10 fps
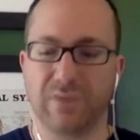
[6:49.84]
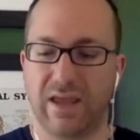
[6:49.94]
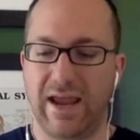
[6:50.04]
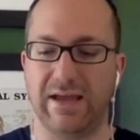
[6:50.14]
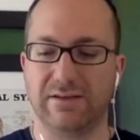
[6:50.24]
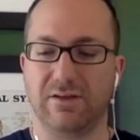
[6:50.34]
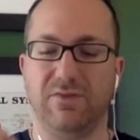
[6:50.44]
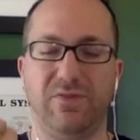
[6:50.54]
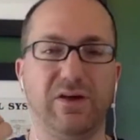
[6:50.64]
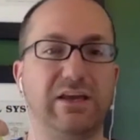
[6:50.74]
And
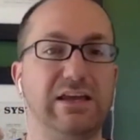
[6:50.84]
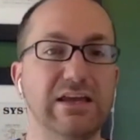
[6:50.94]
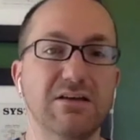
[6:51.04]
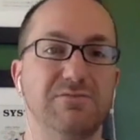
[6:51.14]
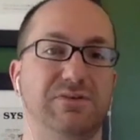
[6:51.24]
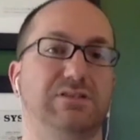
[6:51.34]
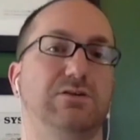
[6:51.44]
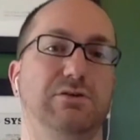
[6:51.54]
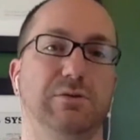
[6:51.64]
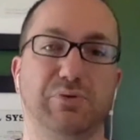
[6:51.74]
the give is
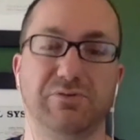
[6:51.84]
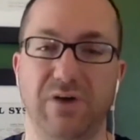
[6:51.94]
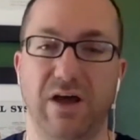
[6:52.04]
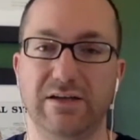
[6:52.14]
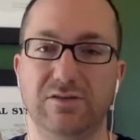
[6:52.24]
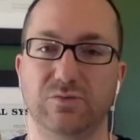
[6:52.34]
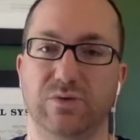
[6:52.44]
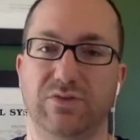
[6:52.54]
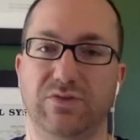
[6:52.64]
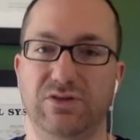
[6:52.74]
going to provide you
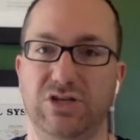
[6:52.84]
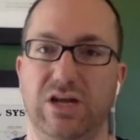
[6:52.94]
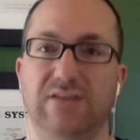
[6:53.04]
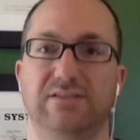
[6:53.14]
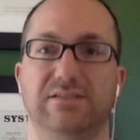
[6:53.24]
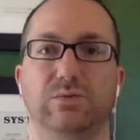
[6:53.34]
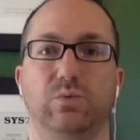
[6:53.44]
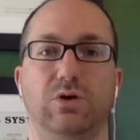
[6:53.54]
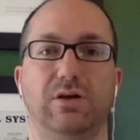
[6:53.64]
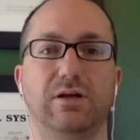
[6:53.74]
with the chance to
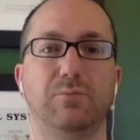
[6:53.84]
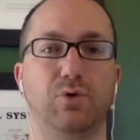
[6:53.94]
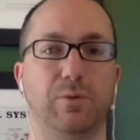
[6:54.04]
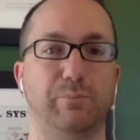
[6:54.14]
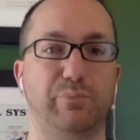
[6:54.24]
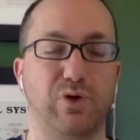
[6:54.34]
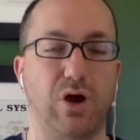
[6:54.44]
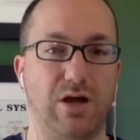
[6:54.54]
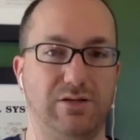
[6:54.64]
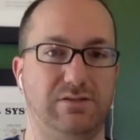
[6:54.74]
work in a more
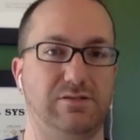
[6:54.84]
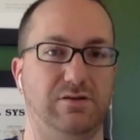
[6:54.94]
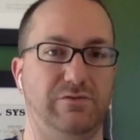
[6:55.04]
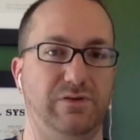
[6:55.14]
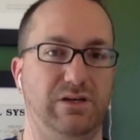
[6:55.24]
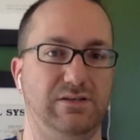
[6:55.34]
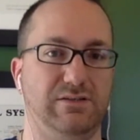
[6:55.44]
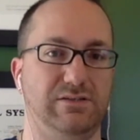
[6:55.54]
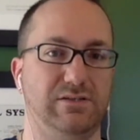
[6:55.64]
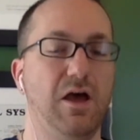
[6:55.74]
broad
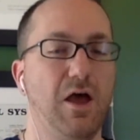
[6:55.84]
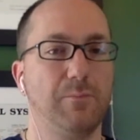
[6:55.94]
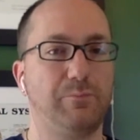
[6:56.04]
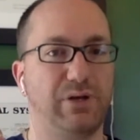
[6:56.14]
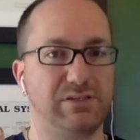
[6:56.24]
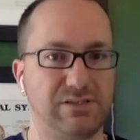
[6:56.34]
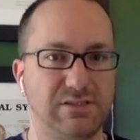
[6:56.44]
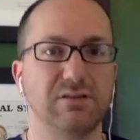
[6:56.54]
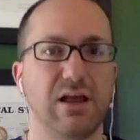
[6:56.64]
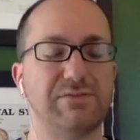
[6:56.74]
surface, but
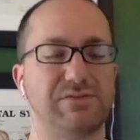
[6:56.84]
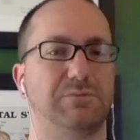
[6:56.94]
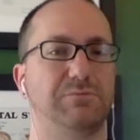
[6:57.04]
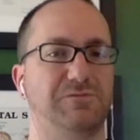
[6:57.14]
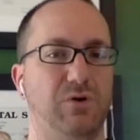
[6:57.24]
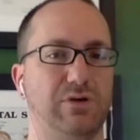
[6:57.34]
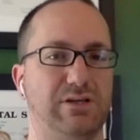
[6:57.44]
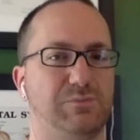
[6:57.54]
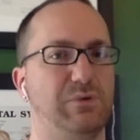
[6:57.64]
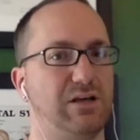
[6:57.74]
still have some
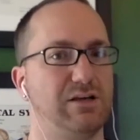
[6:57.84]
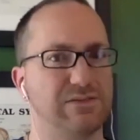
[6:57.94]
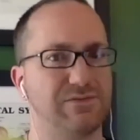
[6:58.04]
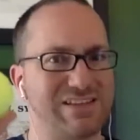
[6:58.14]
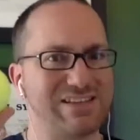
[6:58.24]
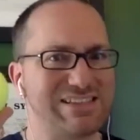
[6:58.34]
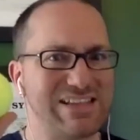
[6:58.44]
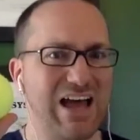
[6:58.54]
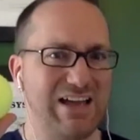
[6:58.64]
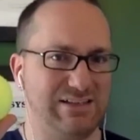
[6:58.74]
focus because of the
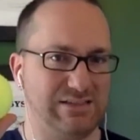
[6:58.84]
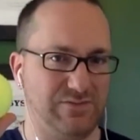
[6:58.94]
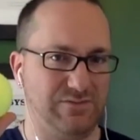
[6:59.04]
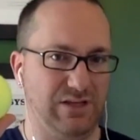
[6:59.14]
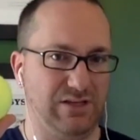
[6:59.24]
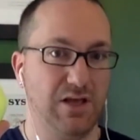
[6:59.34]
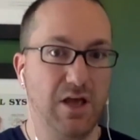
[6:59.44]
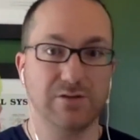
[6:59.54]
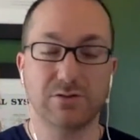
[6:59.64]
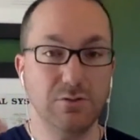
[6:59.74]
size of this.
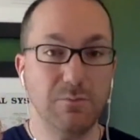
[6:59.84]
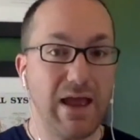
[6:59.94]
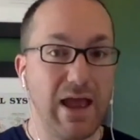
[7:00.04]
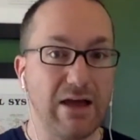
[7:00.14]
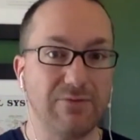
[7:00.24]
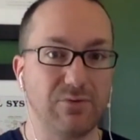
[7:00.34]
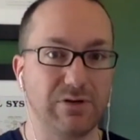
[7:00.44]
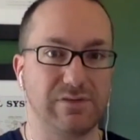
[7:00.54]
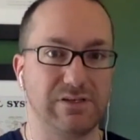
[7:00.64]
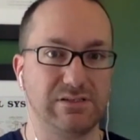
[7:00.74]
So you may have one
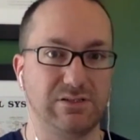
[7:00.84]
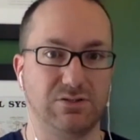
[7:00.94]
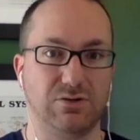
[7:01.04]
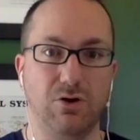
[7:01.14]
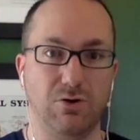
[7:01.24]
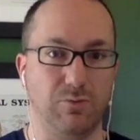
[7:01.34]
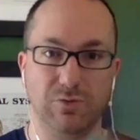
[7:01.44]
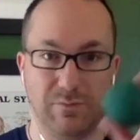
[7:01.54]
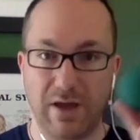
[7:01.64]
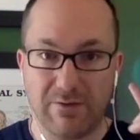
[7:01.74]
of these in your home.
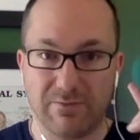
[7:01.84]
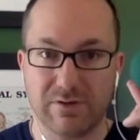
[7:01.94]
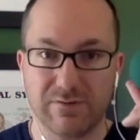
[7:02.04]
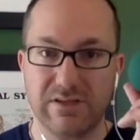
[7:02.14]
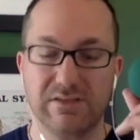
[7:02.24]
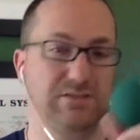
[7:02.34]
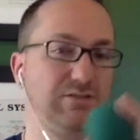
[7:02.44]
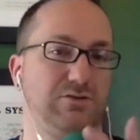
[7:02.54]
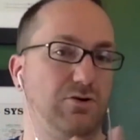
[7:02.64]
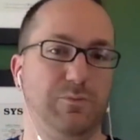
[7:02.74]
You may one of these in
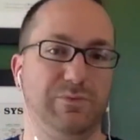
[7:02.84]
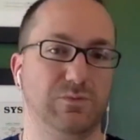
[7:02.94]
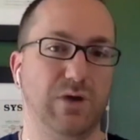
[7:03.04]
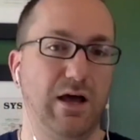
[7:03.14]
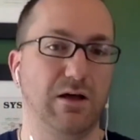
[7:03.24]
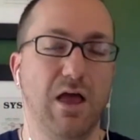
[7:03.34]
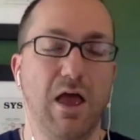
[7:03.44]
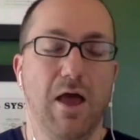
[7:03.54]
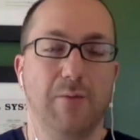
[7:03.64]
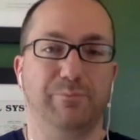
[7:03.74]
your home as well.
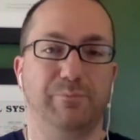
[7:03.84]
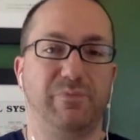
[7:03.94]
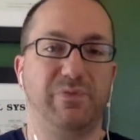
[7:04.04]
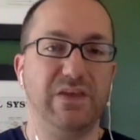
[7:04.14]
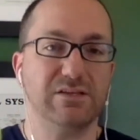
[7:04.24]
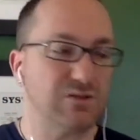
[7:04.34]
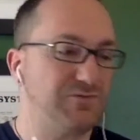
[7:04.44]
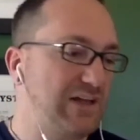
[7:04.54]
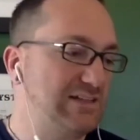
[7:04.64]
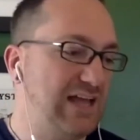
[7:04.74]
These are
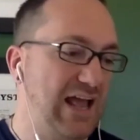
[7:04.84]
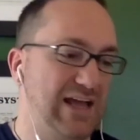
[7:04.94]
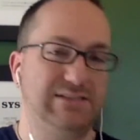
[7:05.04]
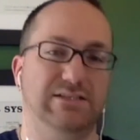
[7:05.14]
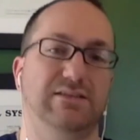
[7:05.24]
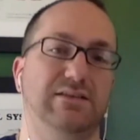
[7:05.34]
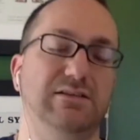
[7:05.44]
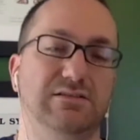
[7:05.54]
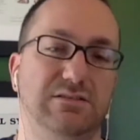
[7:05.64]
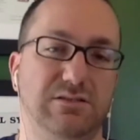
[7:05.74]
fantastic
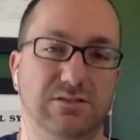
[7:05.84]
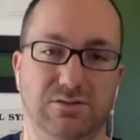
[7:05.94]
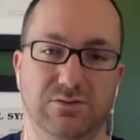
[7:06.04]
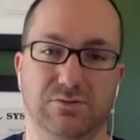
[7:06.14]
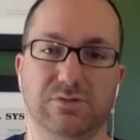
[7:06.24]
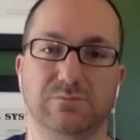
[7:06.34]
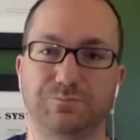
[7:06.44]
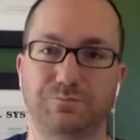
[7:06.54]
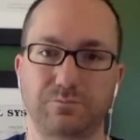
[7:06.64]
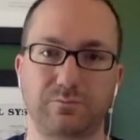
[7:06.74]
things to use
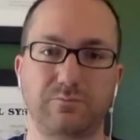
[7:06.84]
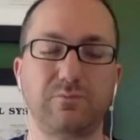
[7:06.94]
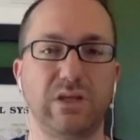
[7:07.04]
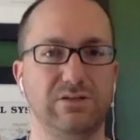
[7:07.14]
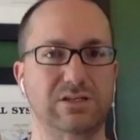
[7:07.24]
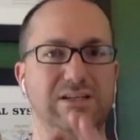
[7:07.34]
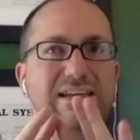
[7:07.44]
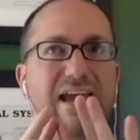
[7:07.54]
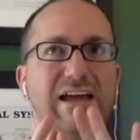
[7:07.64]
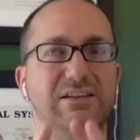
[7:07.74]
to
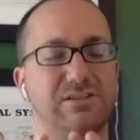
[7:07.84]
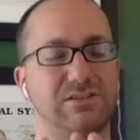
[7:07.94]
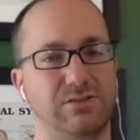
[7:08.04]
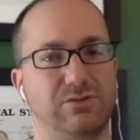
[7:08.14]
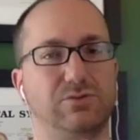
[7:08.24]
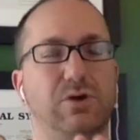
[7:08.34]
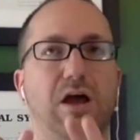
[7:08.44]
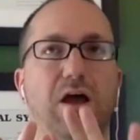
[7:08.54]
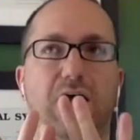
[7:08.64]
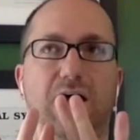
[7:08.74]
get to
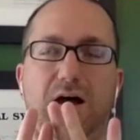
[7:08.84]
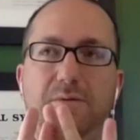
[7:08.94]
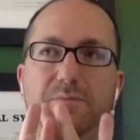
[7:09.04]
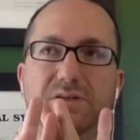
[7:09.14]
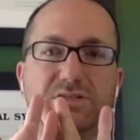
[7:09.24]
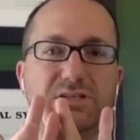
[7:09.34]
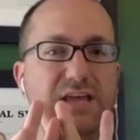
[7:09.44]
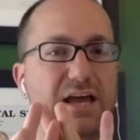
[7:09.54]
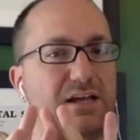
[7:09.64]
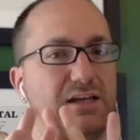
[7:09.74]
just
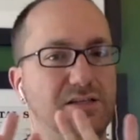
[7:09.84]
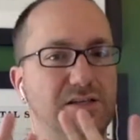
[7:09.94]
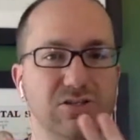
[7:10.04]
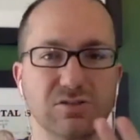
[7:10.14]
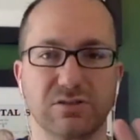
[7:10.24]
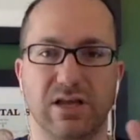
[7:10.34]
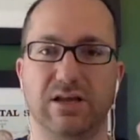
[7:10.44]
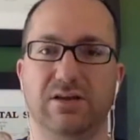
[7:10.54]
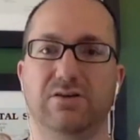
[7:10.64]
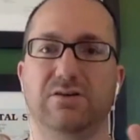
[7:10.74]
that initial
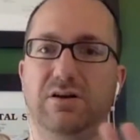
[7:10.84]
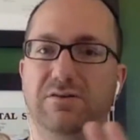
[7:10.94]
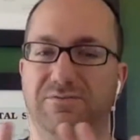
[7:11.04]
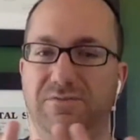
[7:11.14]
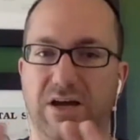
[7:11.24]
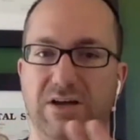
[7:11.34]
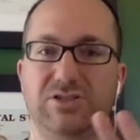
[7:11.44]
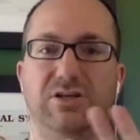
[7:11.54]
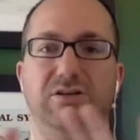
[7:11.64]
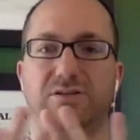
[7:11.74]
layer of
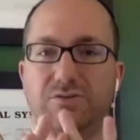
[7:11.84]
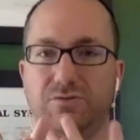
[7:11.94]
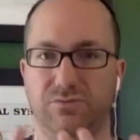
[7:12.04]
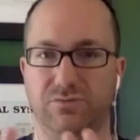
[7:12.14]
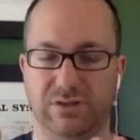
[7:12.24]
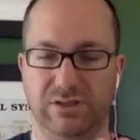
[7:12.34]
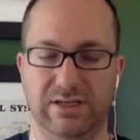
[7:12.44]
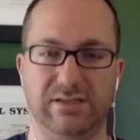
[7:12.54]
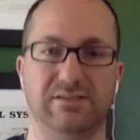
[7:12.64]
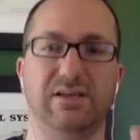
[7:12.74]
fascia to
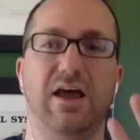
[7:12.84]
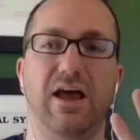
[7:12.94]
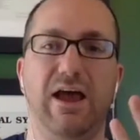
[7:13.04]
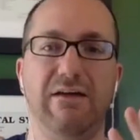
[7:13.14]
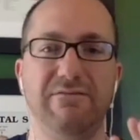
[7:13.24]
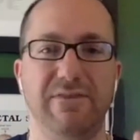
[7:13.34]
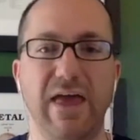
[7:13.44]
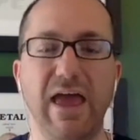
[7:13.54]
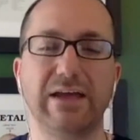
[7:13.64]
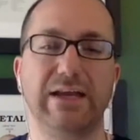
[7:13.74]
release. And
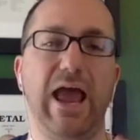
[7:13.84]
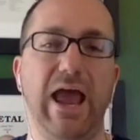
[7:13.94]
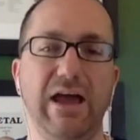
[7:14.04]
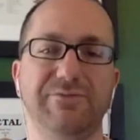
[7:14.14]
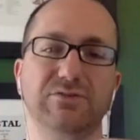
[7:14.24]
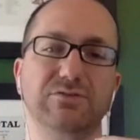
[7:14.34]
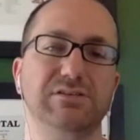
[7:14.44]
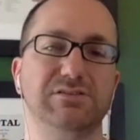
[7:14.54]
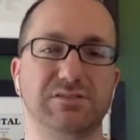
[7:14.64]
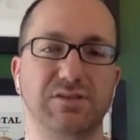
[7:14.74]
then after
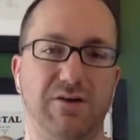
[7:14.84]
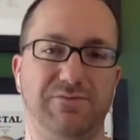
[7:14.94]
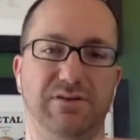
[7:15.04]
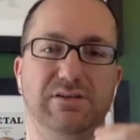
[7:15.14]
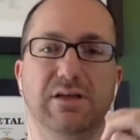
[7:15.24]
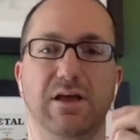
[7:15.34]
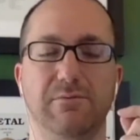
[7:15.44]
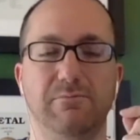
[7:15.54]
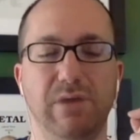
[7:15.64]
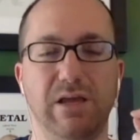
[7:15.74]
it's softened,
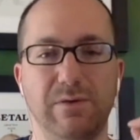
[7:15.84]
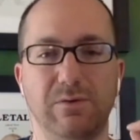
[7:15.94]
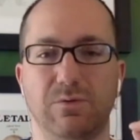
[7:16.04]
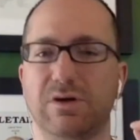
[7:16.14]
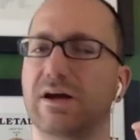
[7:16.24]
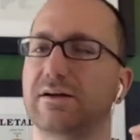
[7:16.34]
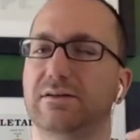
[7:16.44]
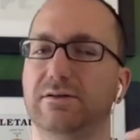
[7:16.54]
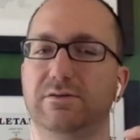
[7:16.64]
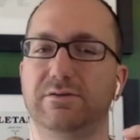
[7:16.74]
maybe work on a
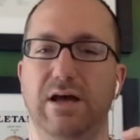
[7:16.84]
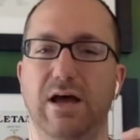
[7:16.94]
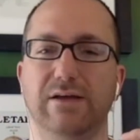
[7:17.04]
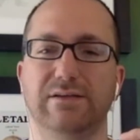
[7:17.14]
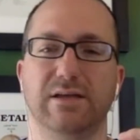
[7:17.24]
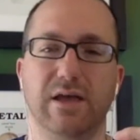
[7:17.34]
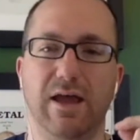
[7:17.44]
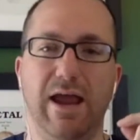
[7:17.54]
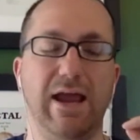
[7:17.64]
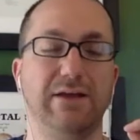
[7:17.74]
little knot.
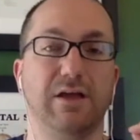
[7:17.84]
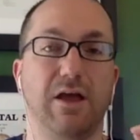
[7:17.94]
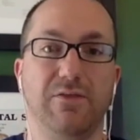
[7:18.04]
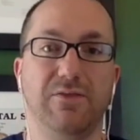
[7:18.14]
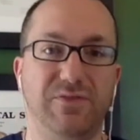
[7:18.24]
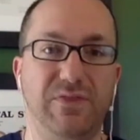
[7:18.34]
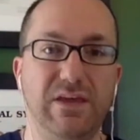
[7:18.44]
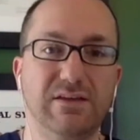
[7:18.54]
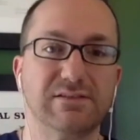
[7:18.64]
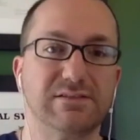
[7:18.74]
And
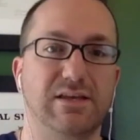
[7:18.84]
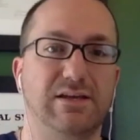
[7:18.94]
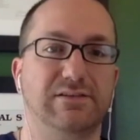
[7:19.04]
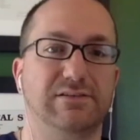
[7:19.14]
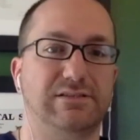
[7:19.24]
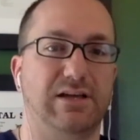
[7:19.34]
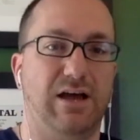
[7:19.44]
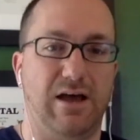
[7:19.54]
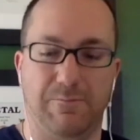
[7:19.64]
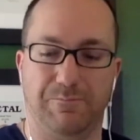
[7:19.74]
these things
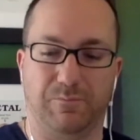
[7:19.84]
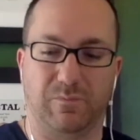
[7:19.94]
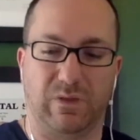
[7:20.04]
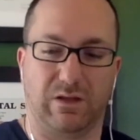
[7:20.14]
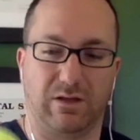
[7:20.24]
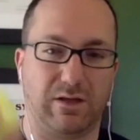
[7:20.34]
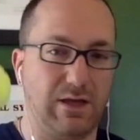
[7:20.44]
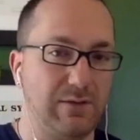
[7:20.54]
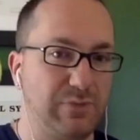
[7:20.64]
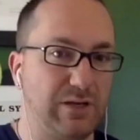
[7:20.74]

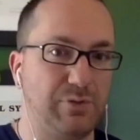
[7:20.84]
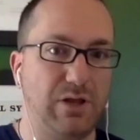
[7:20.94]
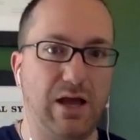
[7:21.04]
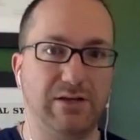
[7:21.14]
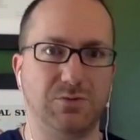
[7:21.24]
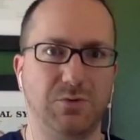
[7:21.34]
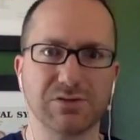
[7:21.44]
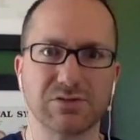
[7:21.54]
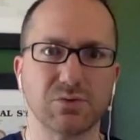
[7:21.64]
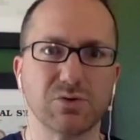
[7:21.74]
can be applied to all
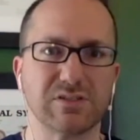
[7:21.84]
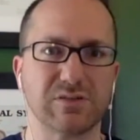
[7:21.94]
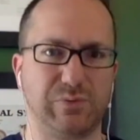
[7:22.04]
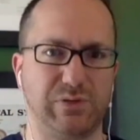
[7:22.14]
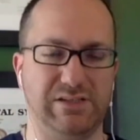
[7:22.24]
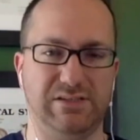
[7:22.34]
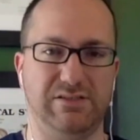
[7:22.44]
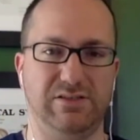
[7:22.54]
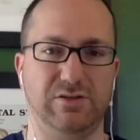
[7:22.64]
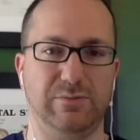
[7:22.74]
sorts of places
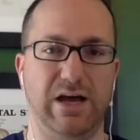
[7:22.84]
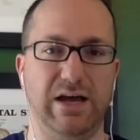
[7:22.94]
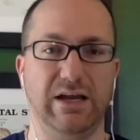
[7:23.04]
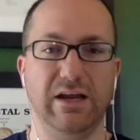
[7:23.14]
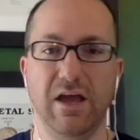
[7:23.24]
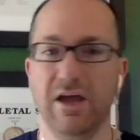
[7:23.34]
in your body.